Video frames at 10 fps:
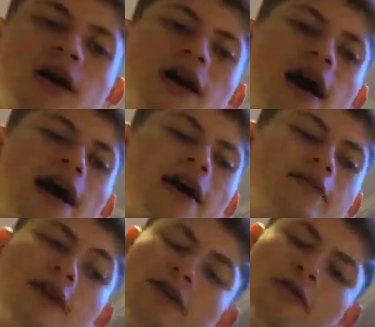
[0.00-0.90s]
And
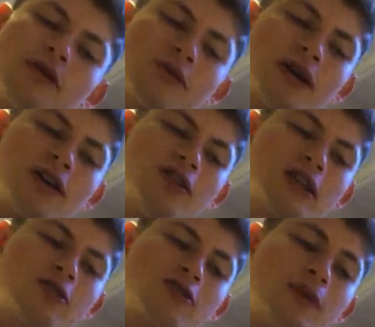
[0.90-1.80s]
thank you very much, mate. You stay
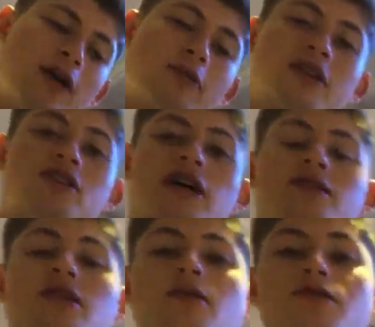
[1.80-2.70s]
awesome. Everyone in the chat
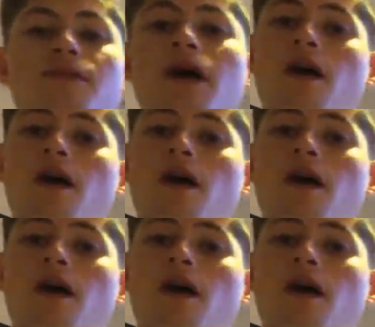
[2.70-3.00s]
stay awesome.